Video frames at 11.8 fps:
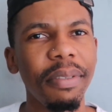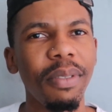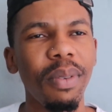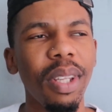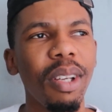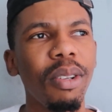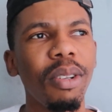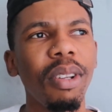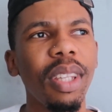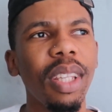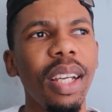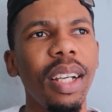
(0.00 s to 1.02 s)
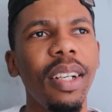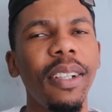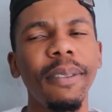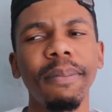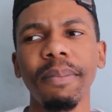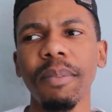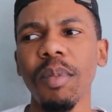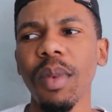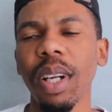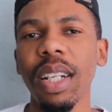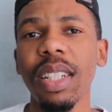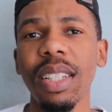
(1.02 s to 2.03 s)
whether or not are
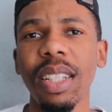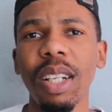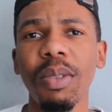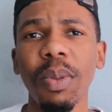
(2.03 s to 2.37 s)
registered